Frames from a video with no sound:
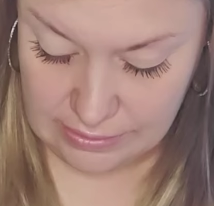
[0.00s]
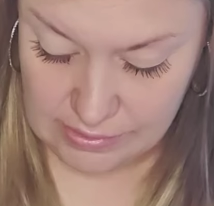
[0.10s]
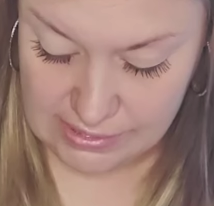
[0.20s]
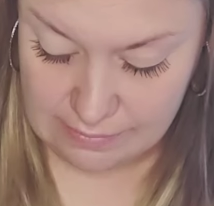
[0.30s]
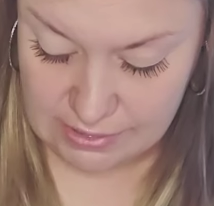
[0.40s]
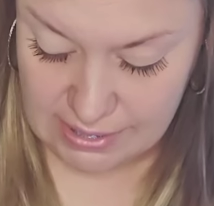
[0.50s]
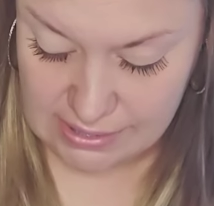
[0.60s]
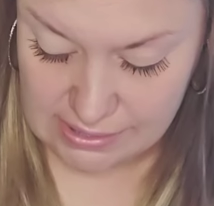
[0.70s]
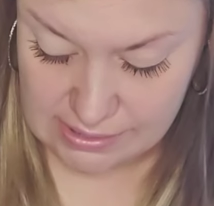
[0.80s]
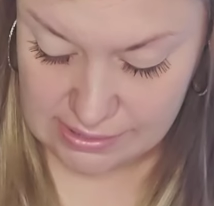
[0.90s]
or someone
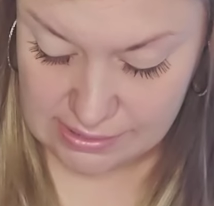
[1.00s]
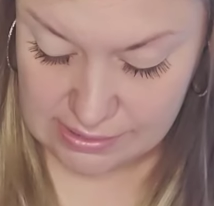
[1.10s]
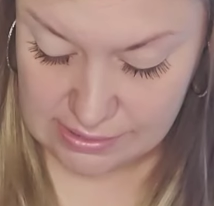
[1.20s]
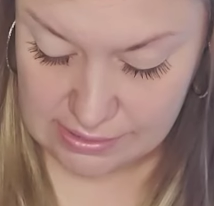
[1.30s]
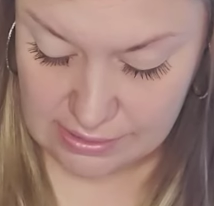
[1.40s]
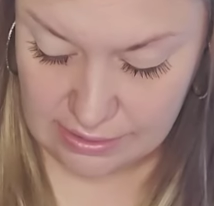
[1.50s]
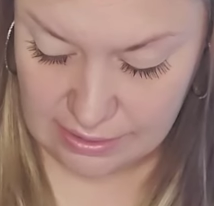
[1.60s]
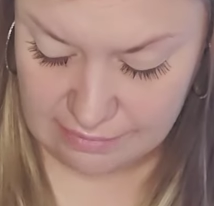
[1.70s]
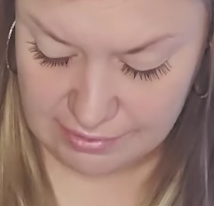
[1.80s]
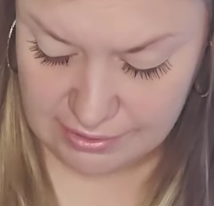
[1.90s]
has a
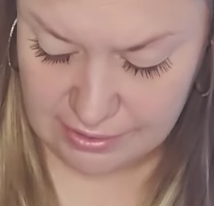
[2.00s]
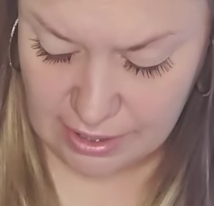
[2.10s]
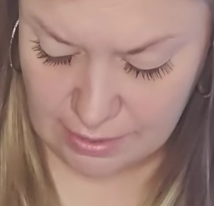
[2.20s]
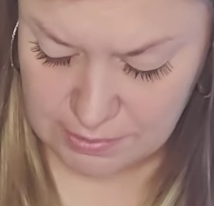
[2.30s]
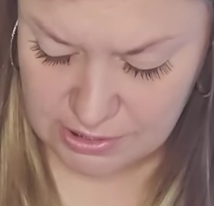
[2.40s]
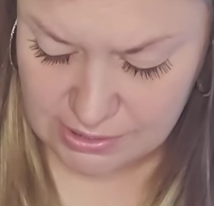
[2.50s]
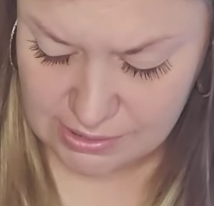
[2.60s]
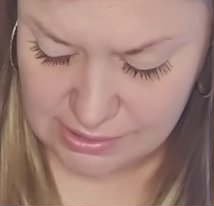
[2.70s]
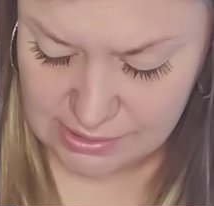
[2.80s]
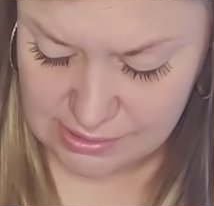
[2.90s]
lot of other
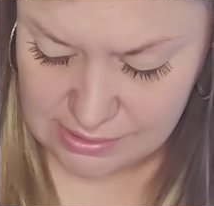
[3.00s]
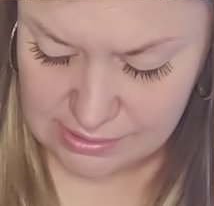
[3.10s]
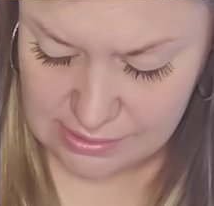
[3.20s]
options,